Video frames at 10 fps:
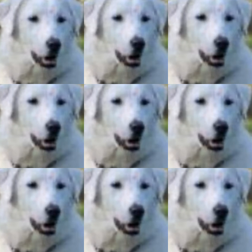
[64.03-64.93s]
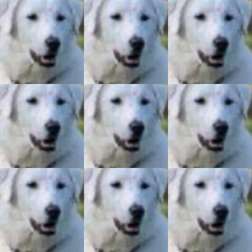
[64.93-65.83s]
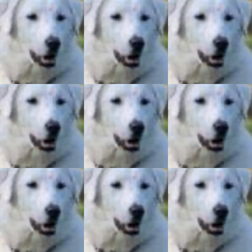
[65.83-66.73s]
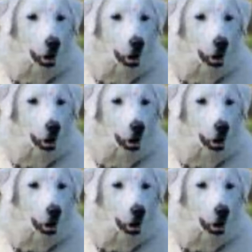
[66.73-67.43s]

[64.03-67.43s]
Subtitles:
This is a still picture; no speech is visible.